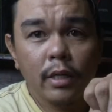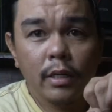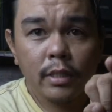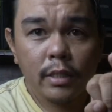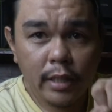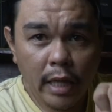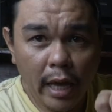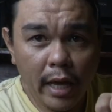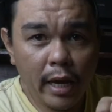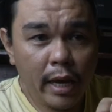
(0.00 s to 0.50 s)

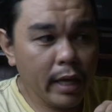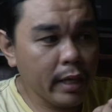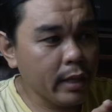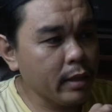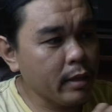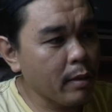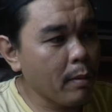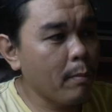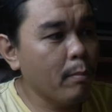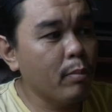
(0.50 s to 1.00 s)
silent,
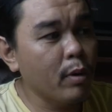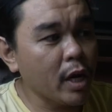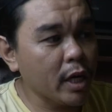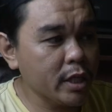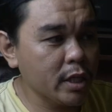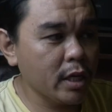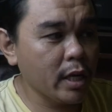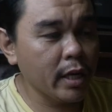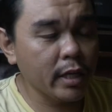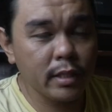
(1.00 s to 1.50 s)

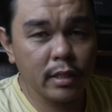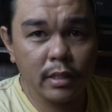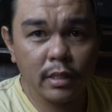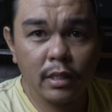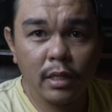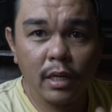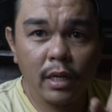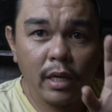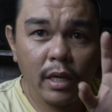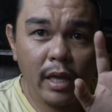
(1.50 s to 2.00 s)
brushless,
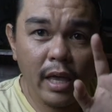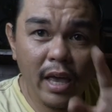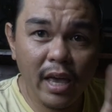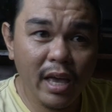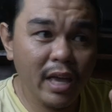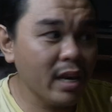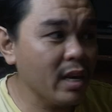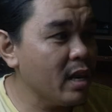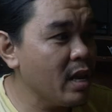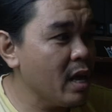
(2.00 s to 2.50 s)

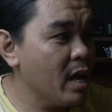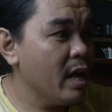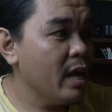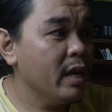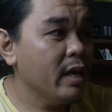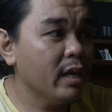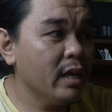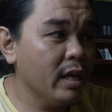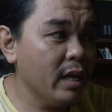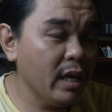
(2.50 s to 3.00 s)
and
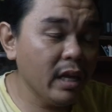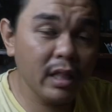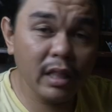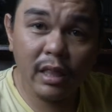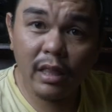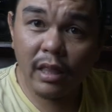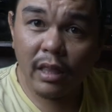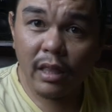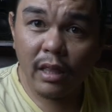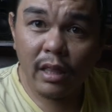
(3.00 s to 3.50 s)
it
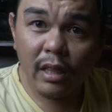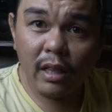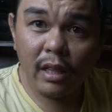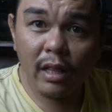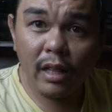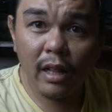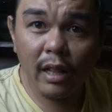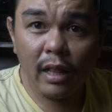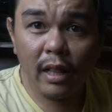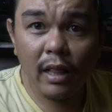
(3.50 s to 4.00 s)

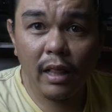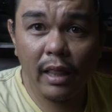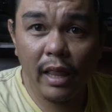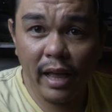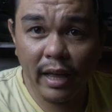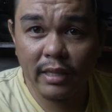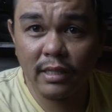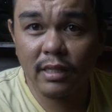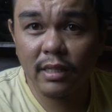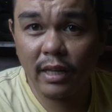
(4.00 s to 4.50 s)

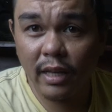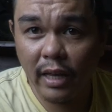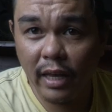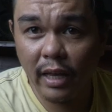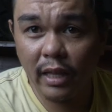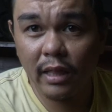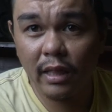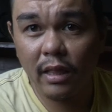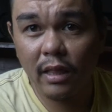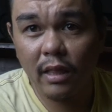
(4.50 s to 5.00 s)
less
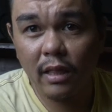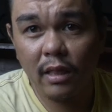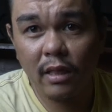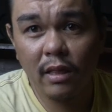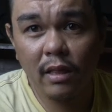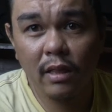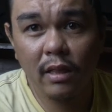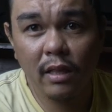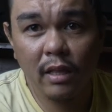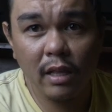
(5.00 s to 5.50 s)
heat.
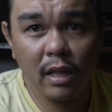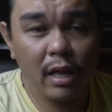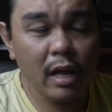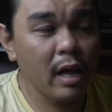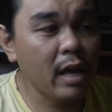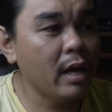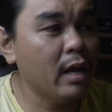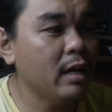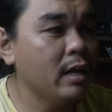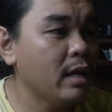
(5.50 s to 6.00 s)

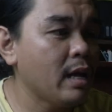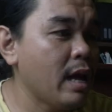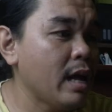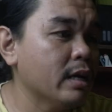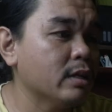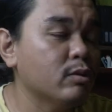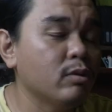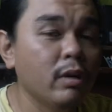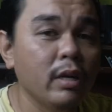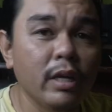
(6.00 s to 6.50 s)

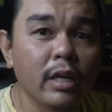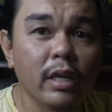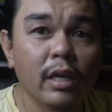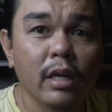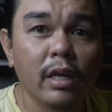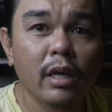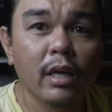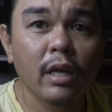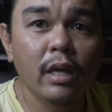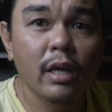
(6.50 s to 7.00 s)
Actually,
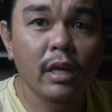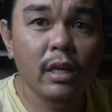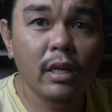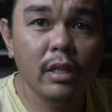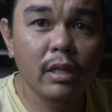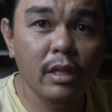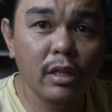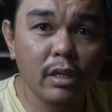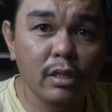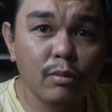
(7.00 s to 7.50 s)

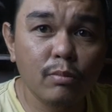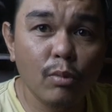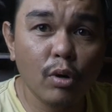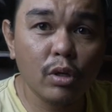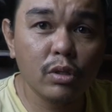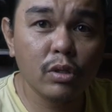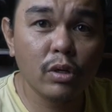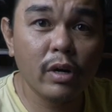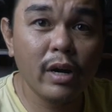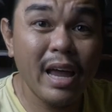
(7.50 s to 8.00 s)
this
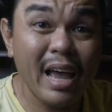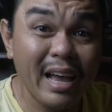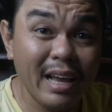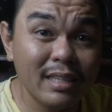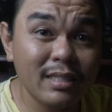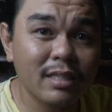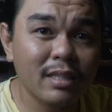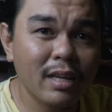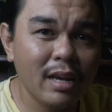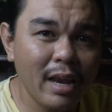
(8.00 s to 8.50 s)
motor
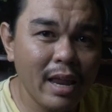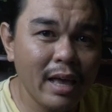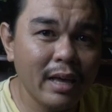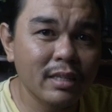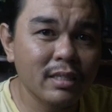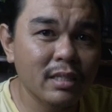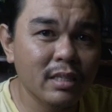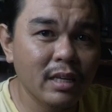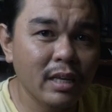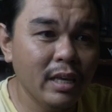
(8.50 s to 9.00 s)
has
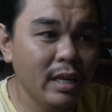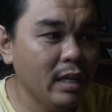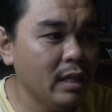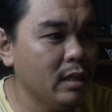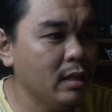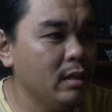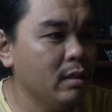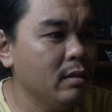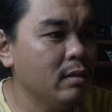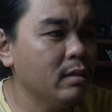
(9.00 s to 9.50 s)
less heat,
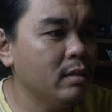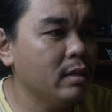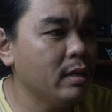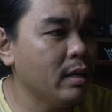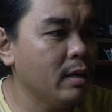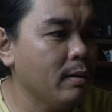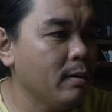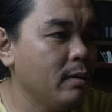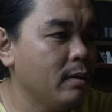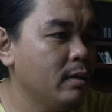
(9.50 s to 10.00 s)

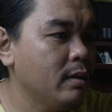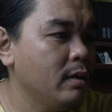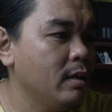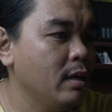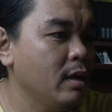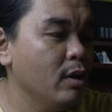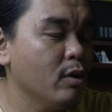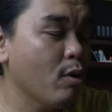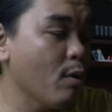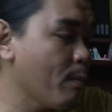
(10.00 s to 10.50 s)
yeah,
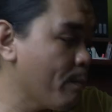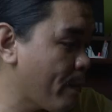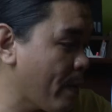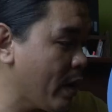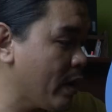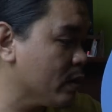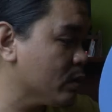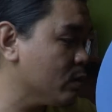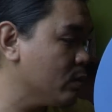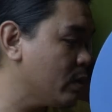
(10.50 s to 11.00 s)

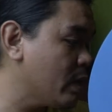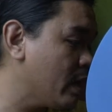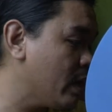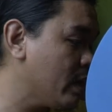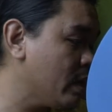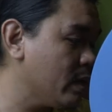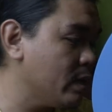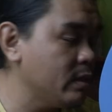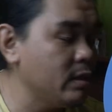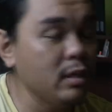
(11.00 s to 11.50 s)
compared to
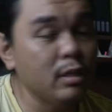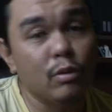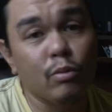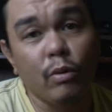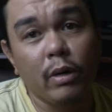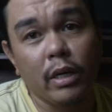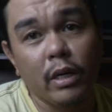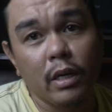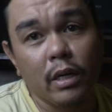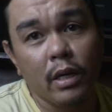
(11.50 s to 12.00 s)
the this
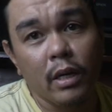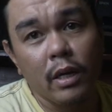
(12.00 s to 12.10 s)
one.